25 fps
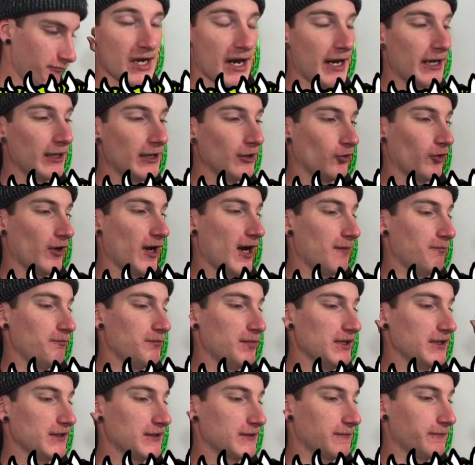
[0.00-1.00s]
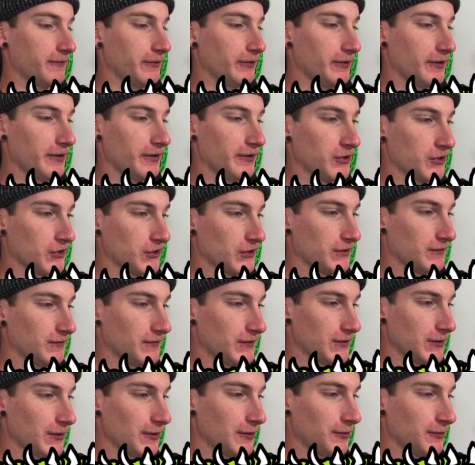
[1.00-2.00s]
I had crab bisque for lunch,
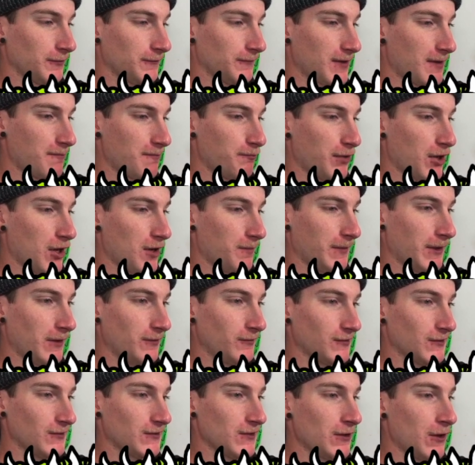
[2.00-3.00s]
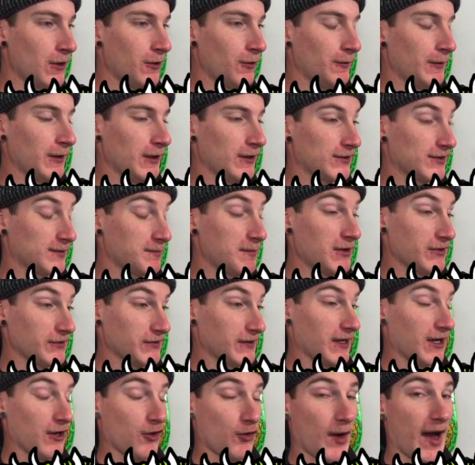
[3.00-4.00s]
so if I'm burping, just know that it
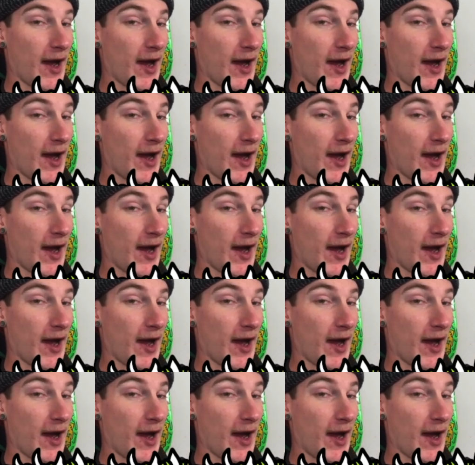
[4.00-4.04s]
smells like